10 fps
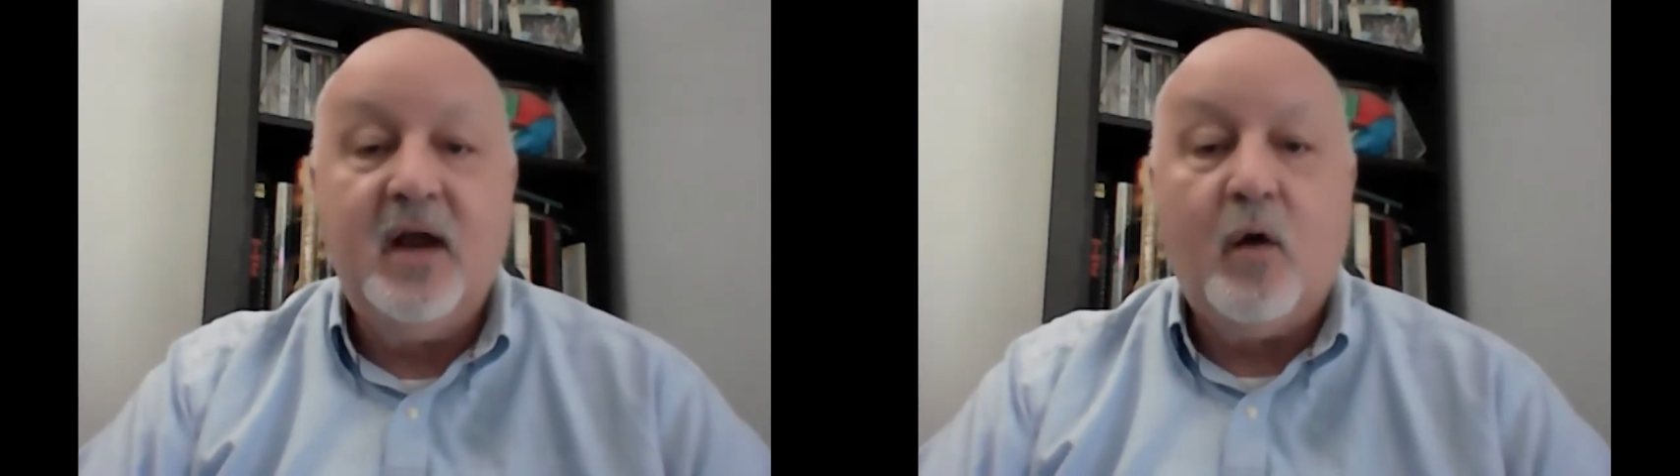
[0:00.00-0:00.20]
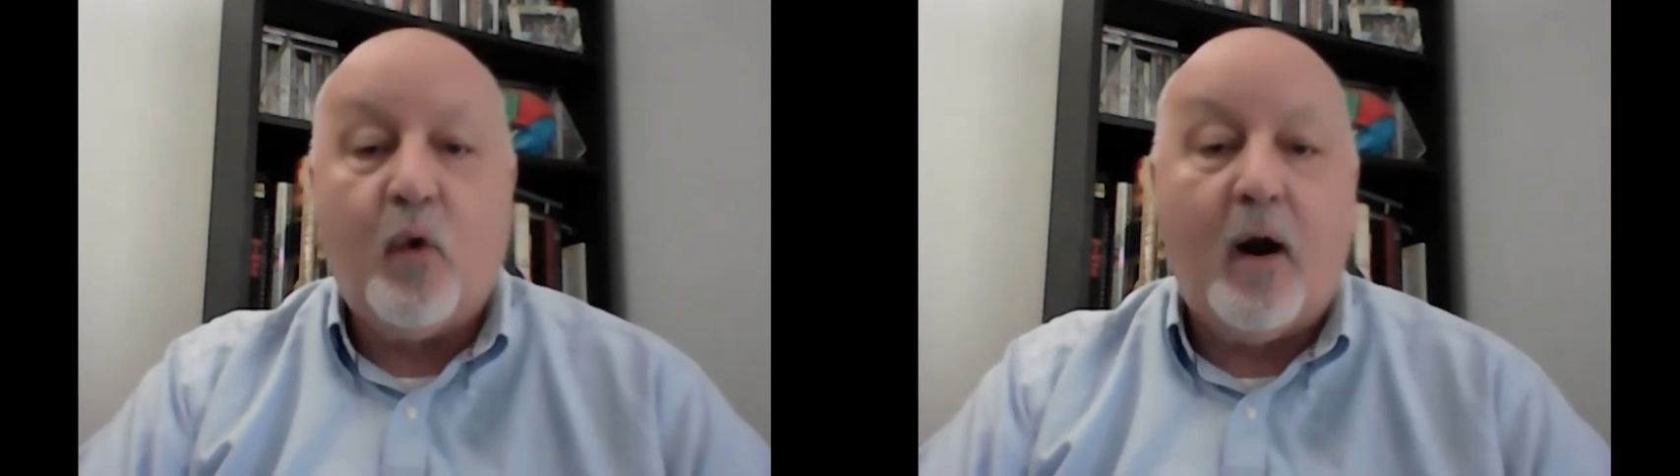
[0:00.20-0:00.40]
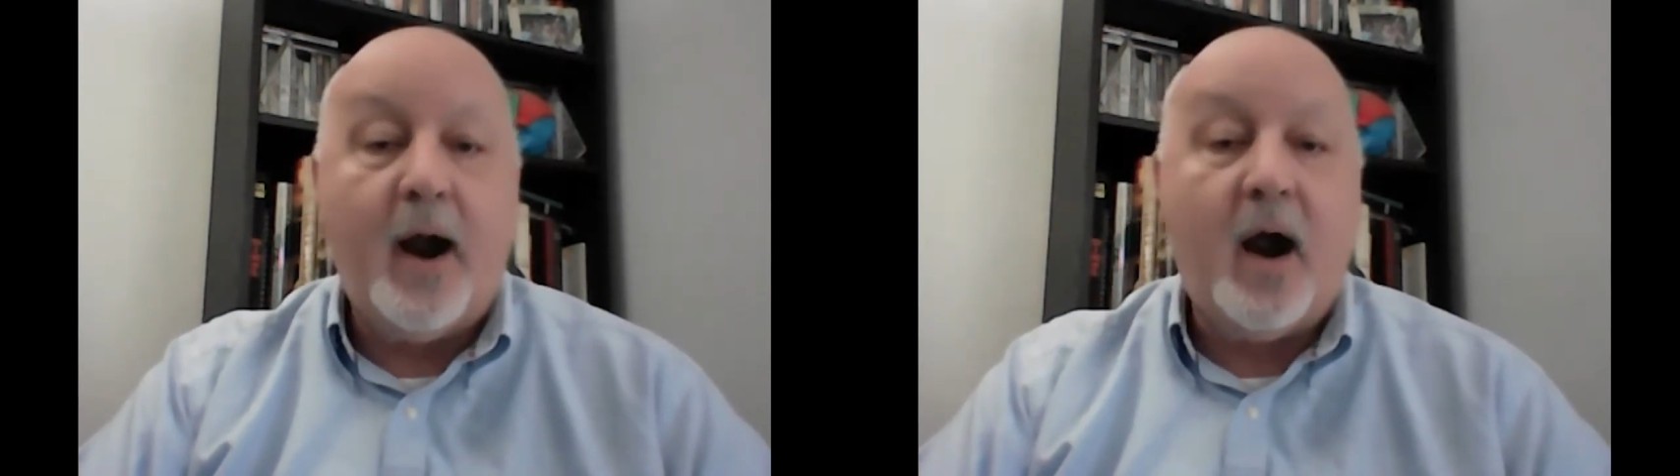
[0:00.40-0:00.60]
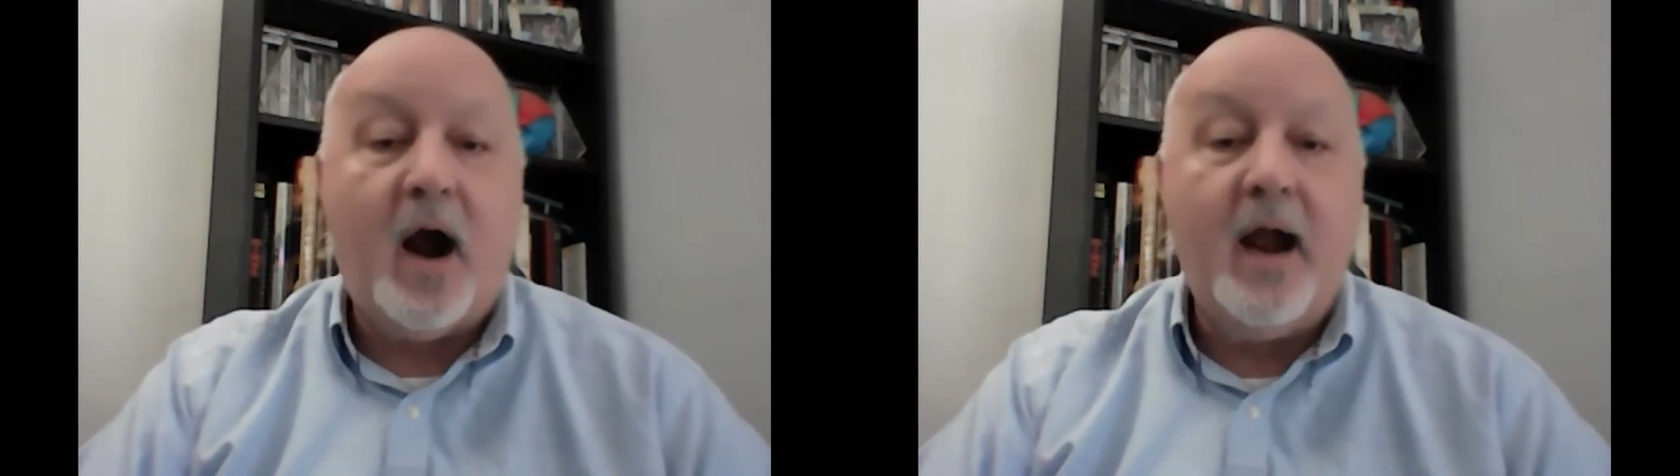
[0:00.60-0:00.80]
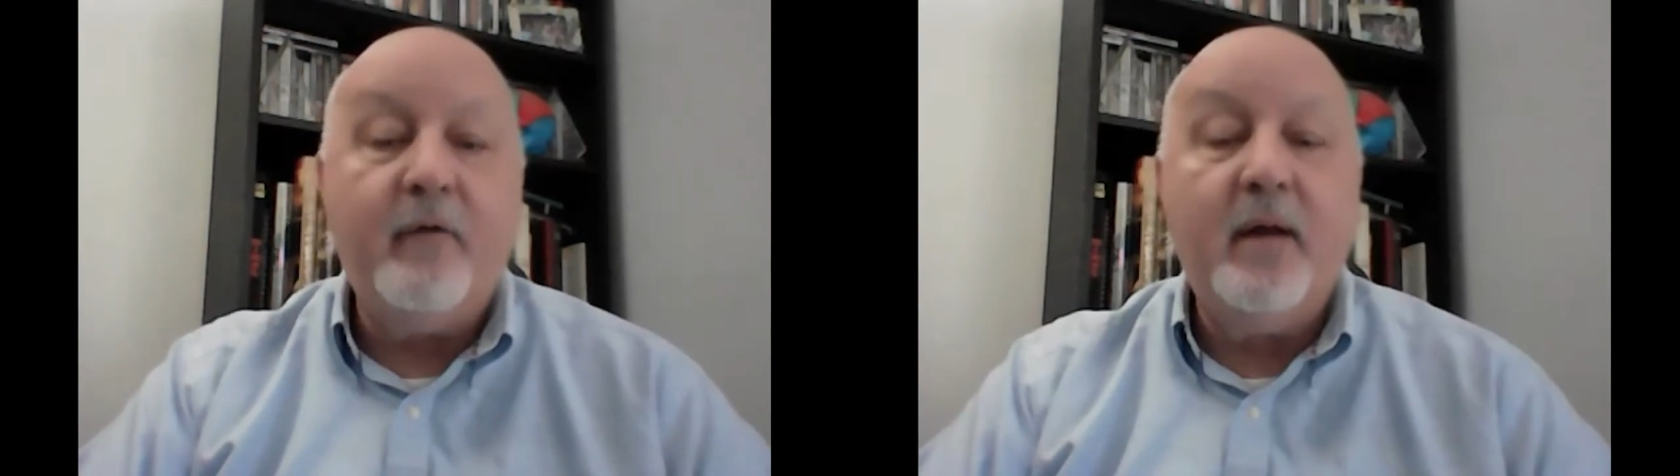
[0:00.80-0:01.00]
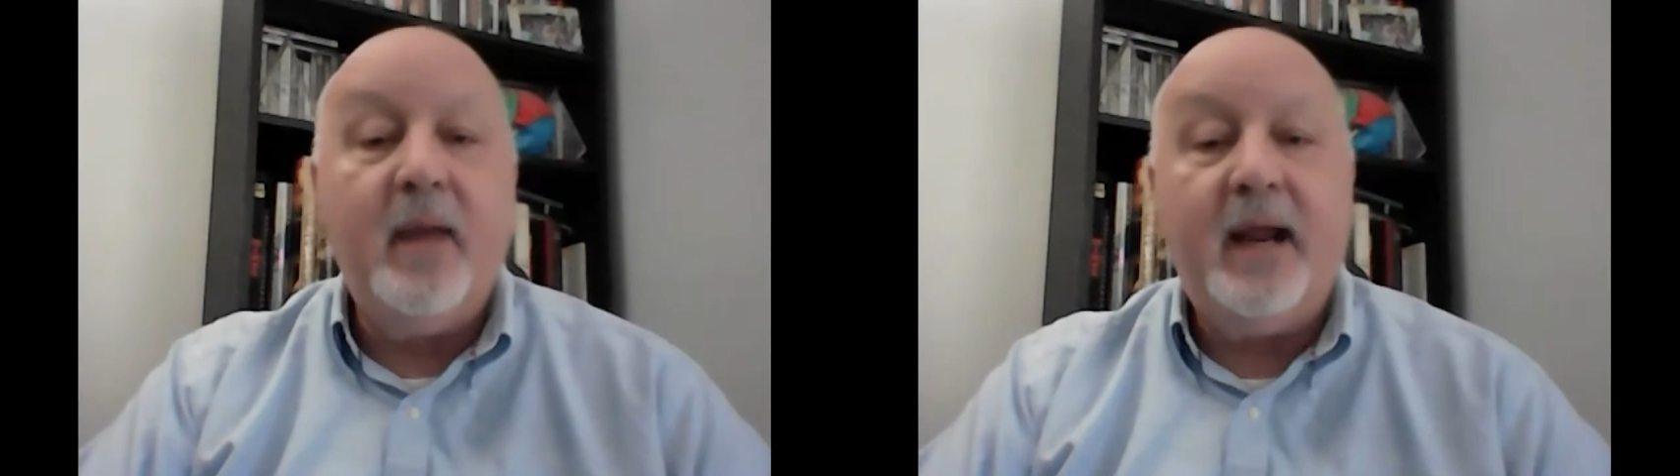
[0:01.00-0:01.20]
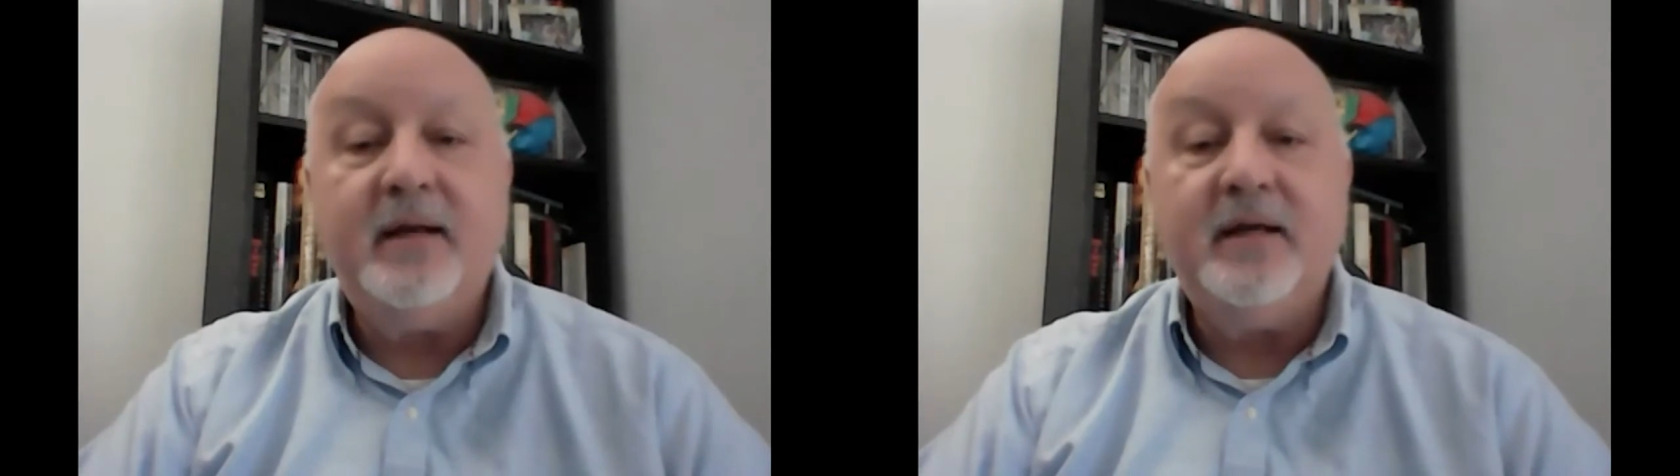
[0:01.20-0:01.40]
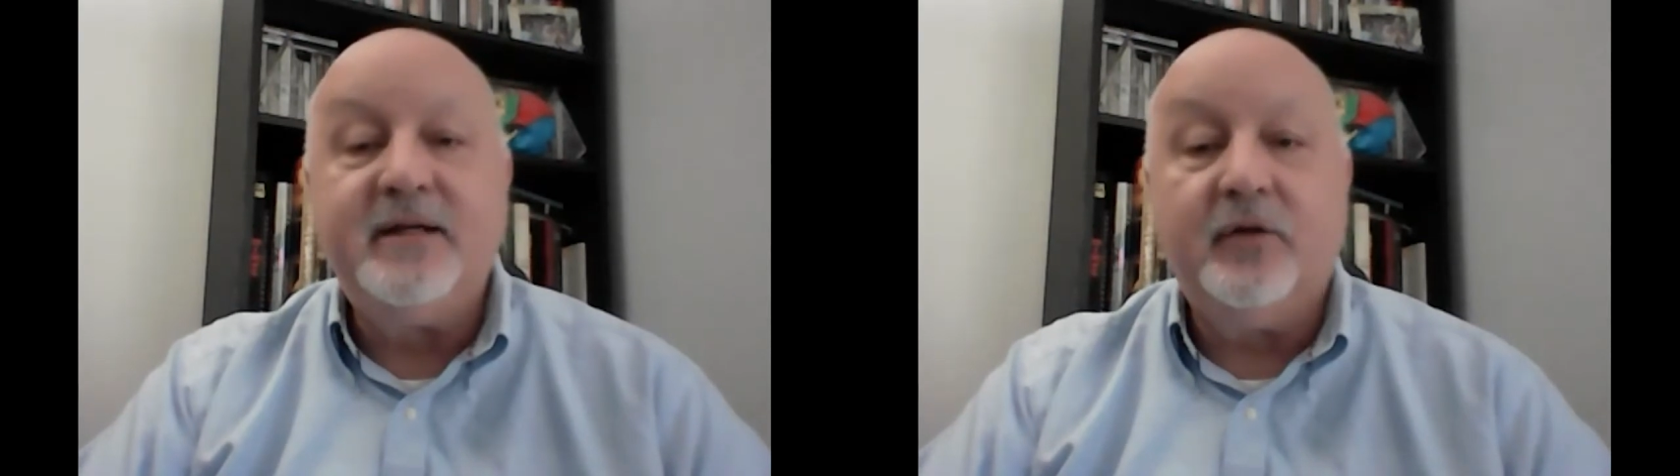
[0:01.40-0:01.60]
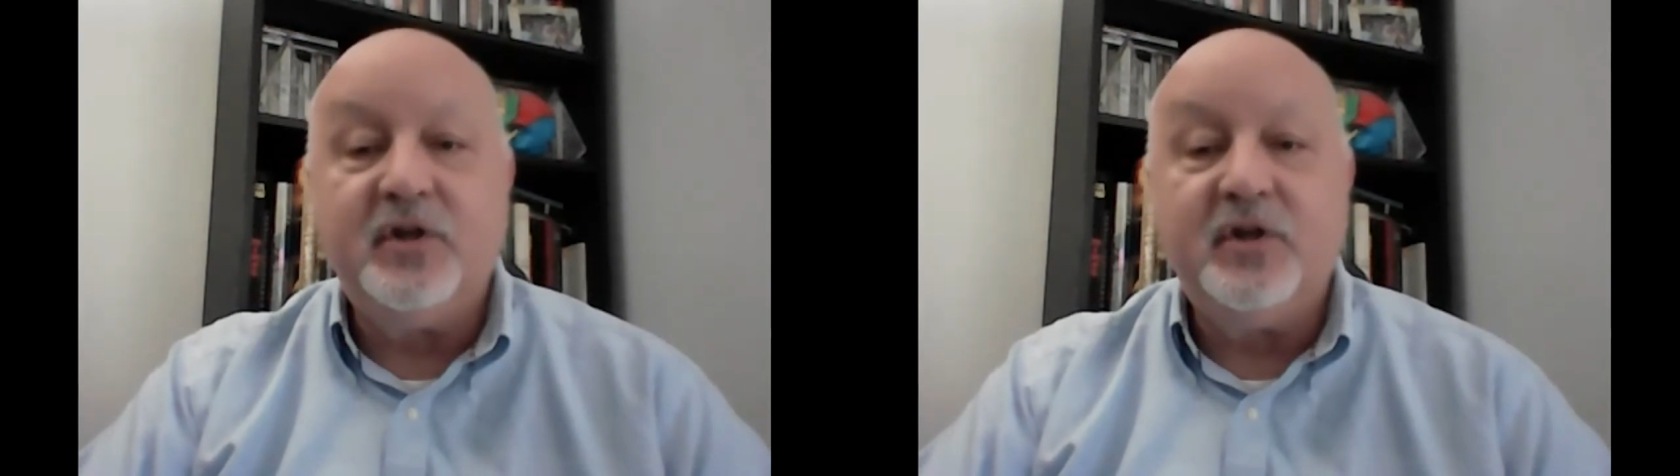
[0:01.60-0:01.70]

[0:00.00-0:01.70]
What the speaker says: where I remained until